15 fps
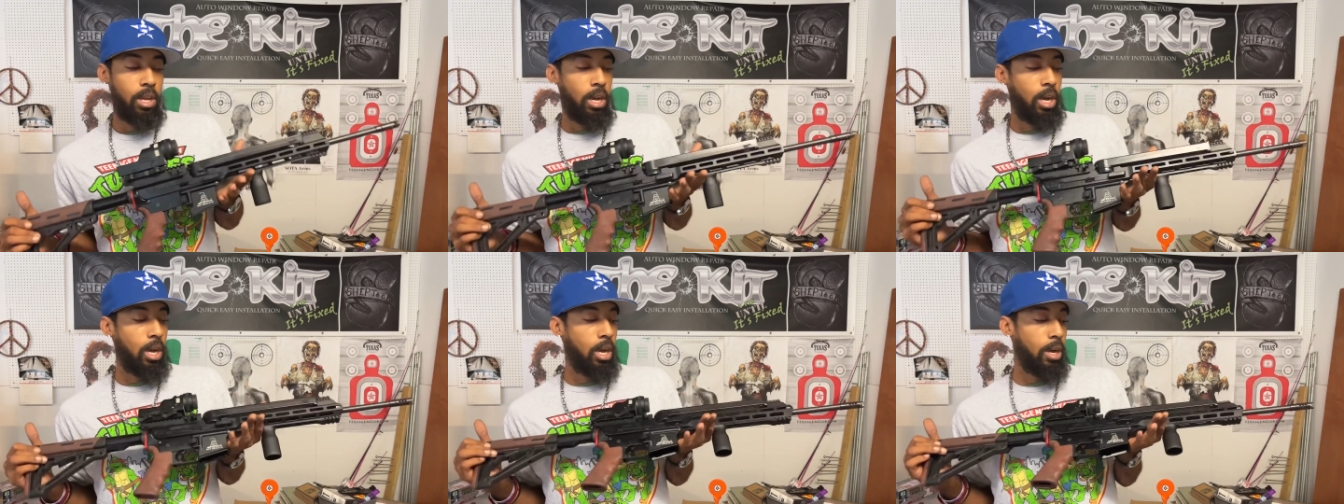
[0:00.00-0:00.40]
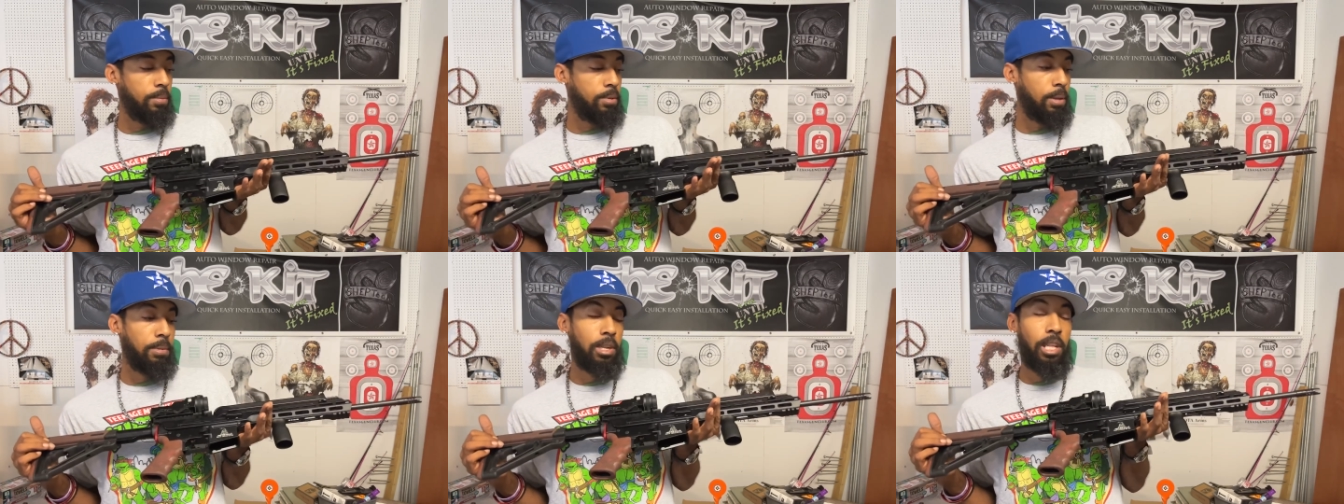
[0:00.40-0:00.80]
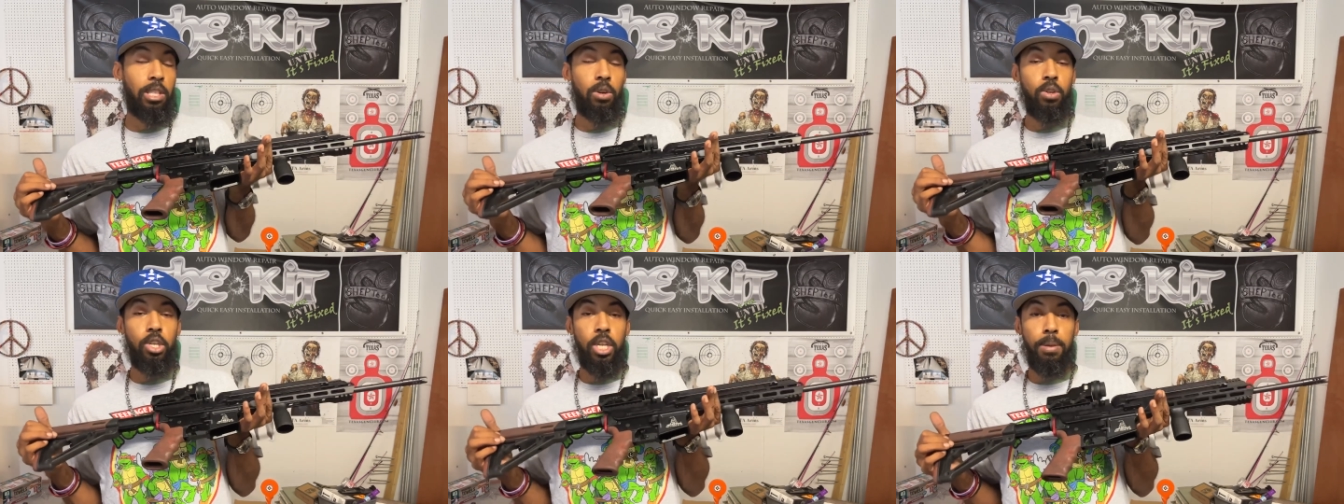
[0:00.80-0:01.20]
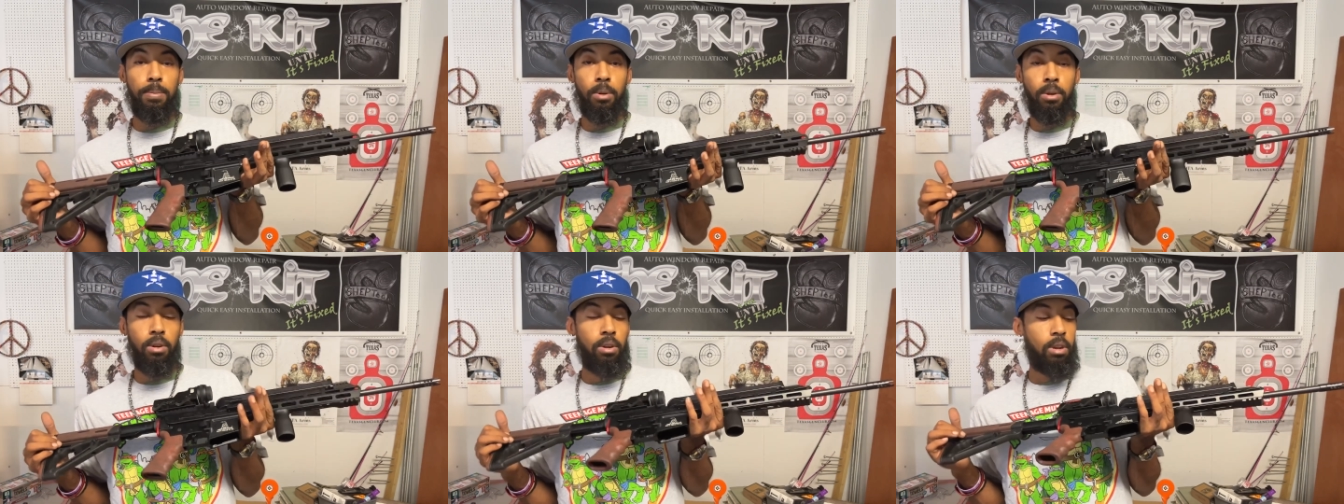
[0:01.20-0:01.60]
something a little
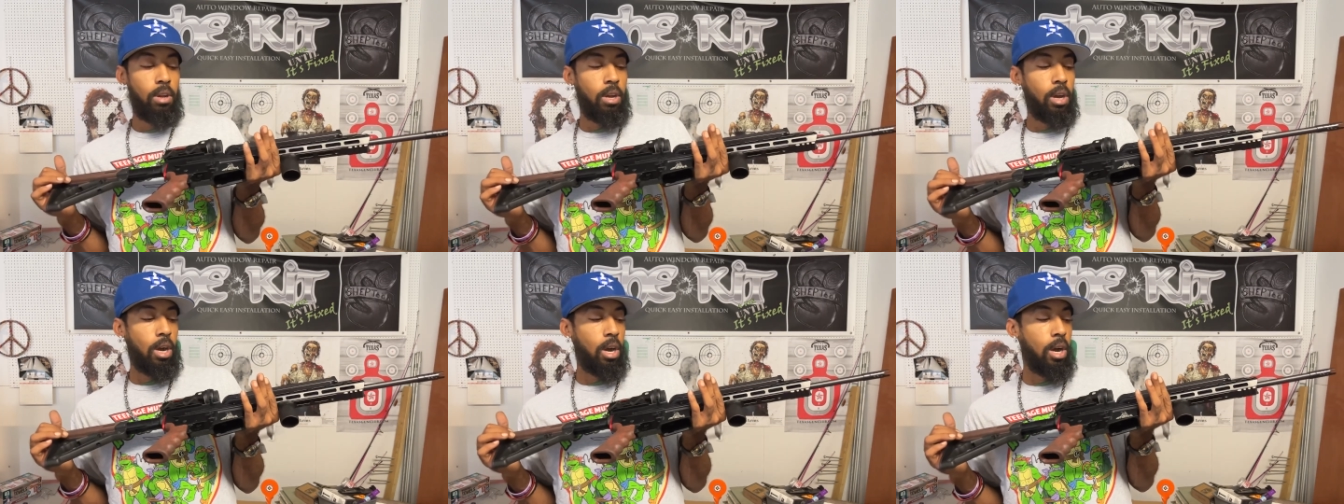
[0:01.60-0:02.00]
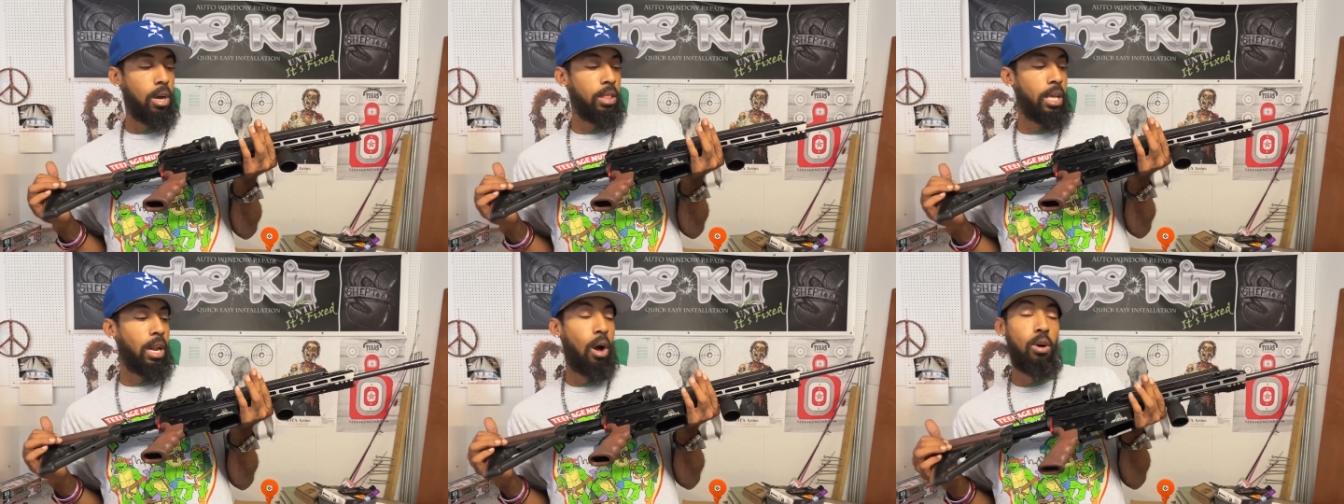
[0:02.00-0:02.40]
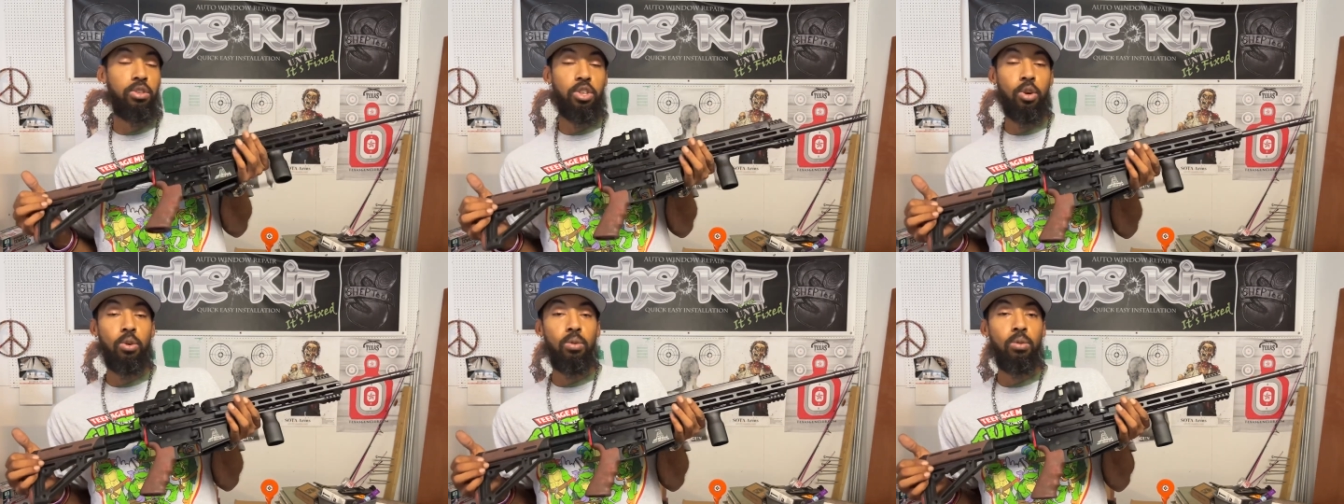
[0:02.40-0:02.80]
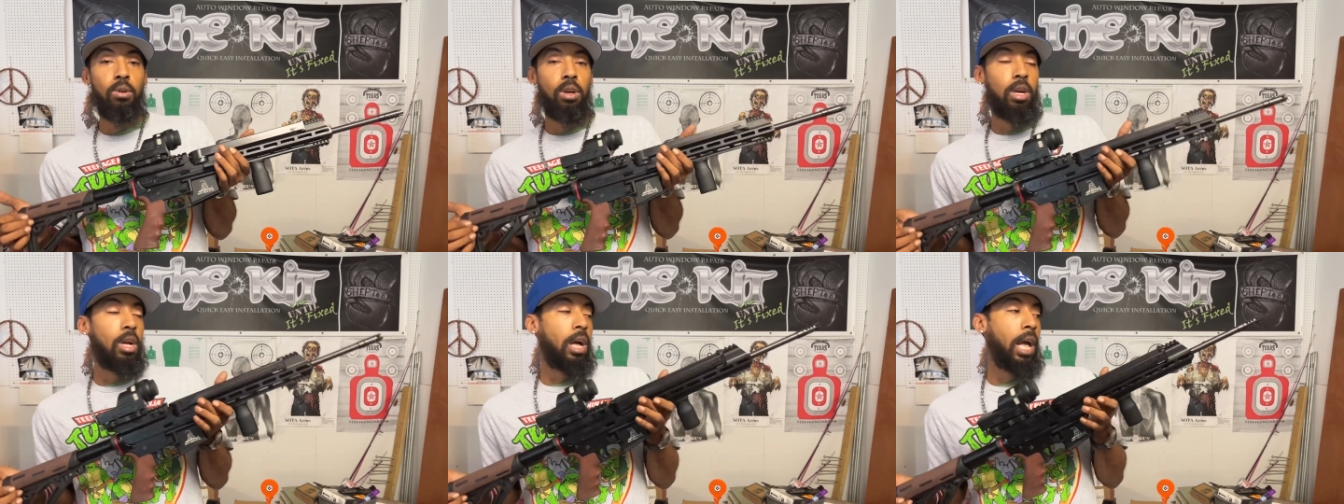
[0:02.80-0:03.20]
cheaper that also
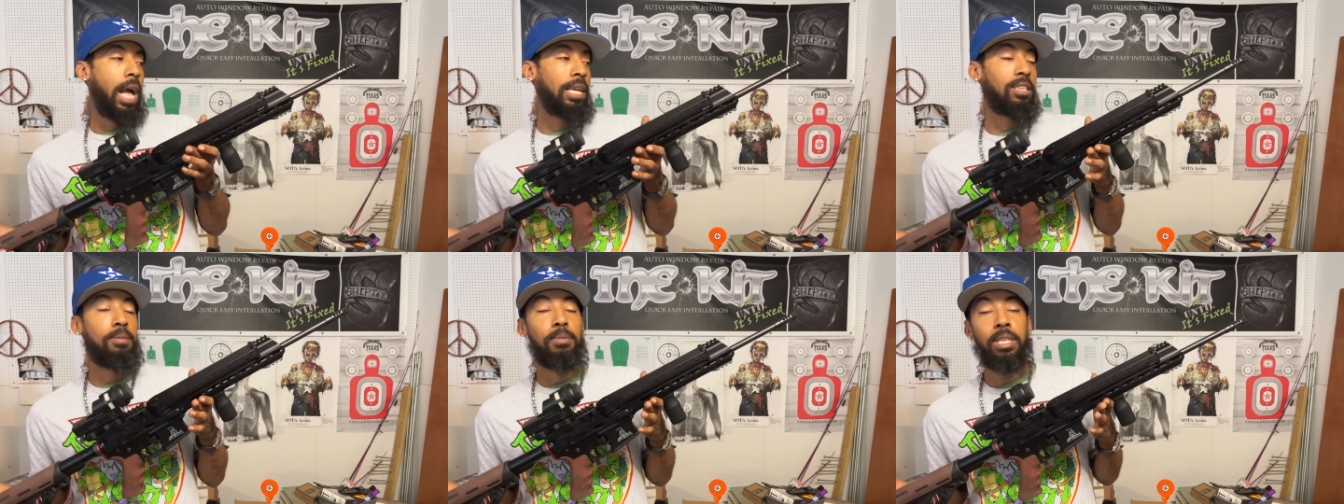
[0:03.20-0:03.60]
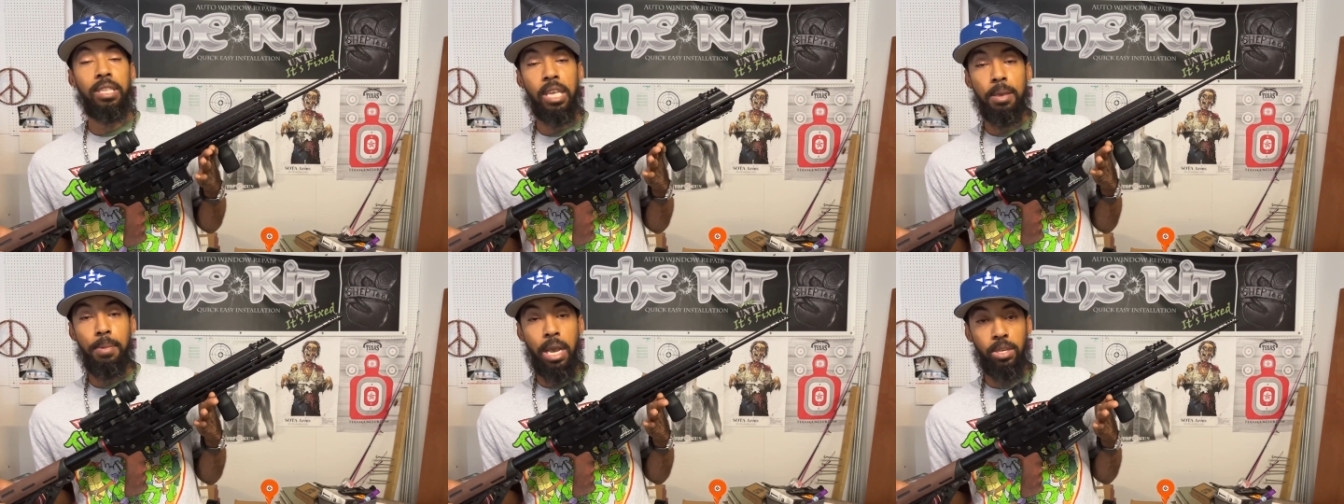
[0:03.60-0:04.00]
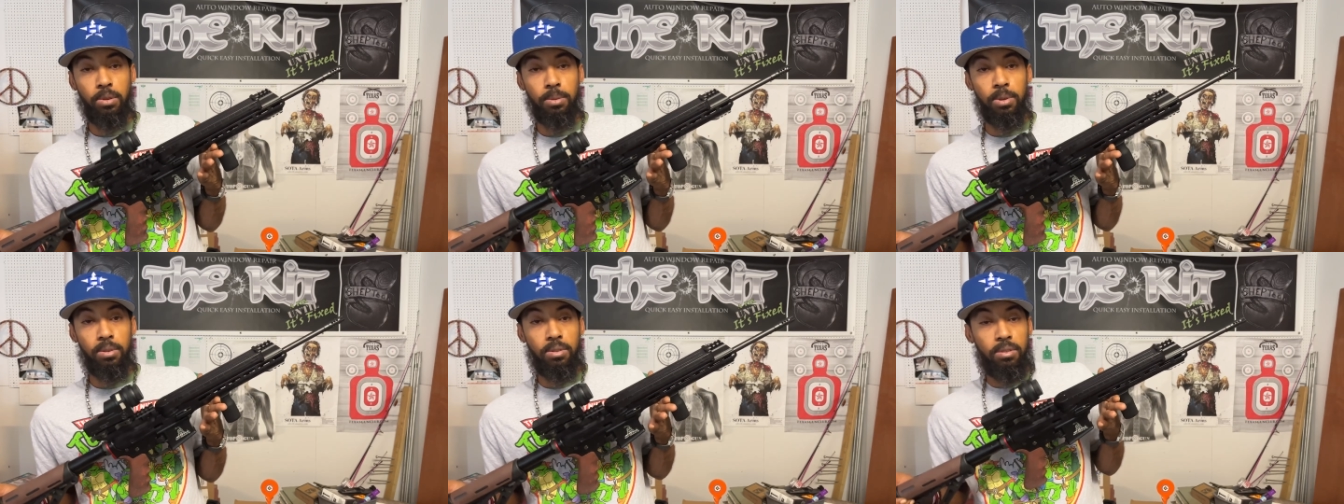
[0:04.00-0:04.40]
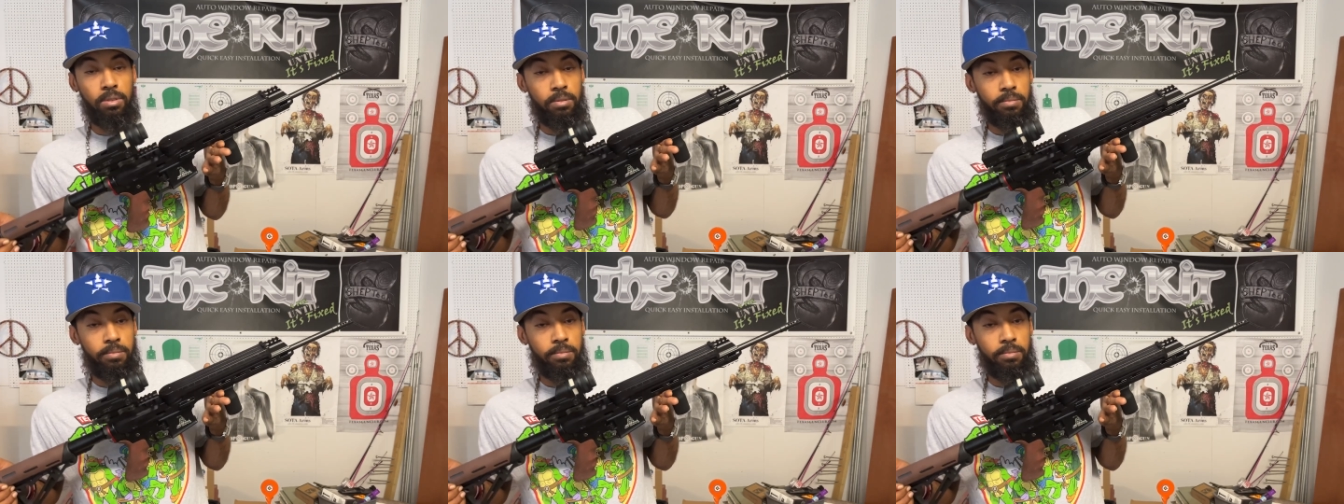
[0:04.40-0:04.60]
has some of the same attributes.